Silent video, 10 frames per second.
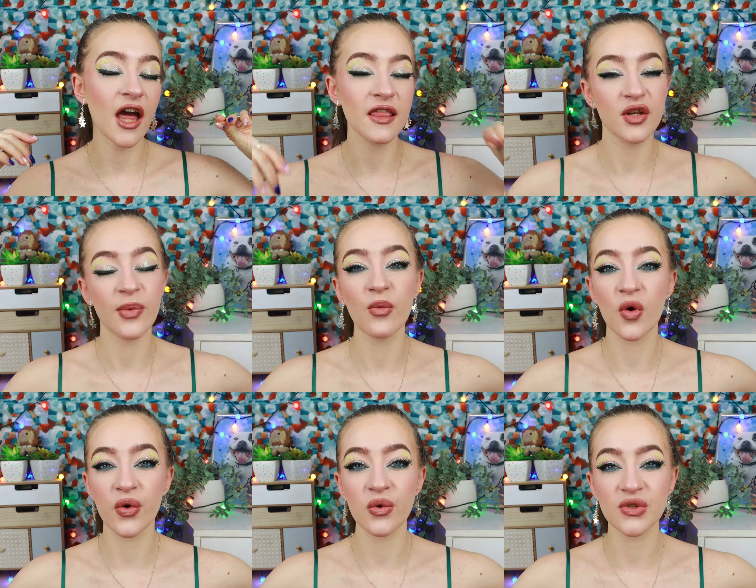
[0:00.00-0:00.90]
a little bit
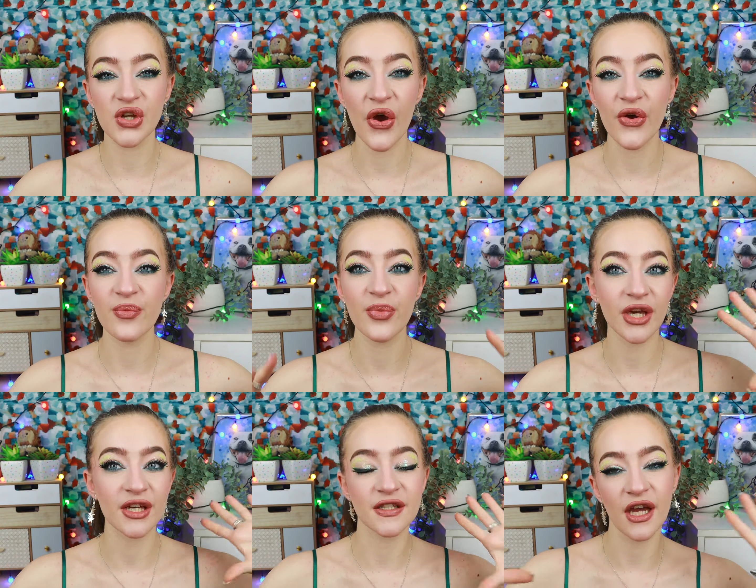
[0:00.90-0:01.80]
more cool tone
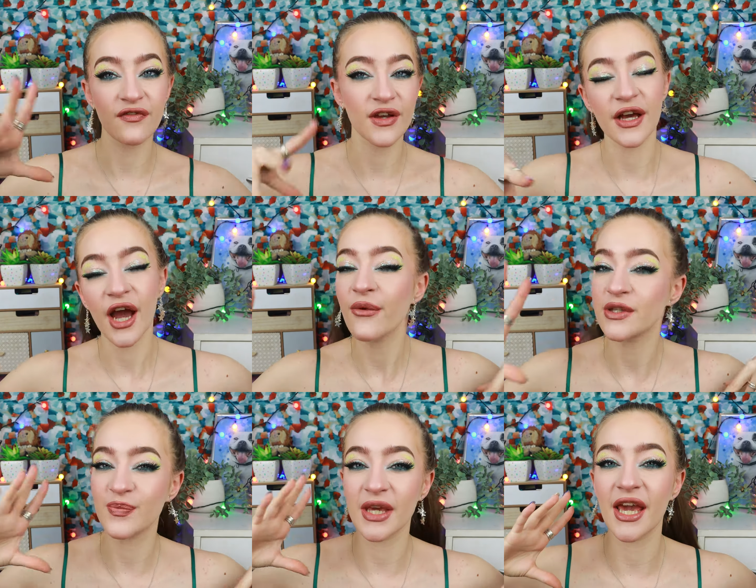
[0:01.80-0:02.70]
because I feel like I
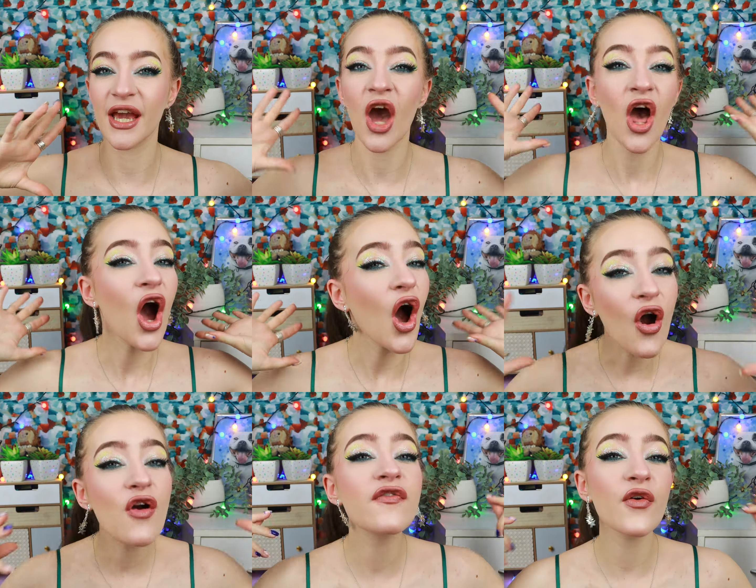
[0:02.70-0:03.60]
was being
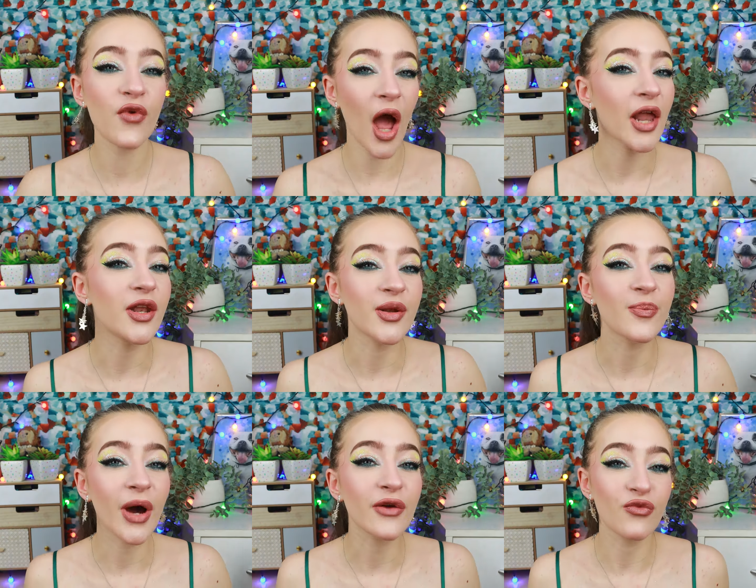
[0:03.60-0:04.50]
overrun
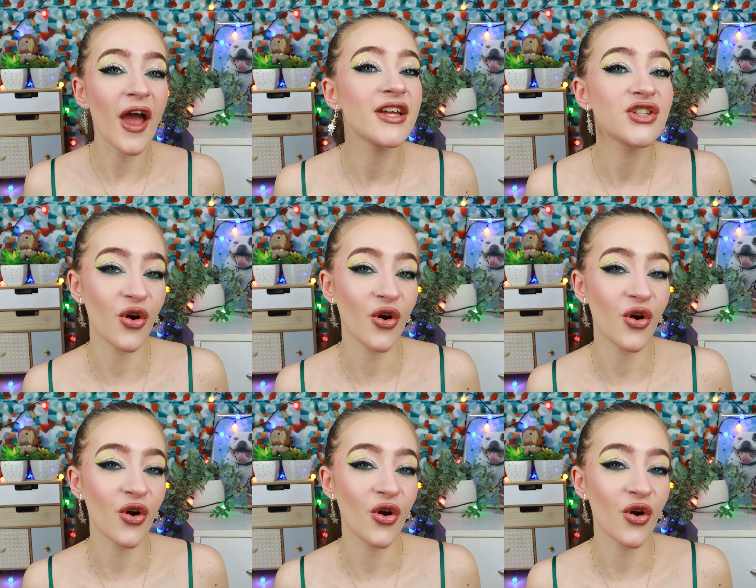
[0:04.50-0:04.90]
by red,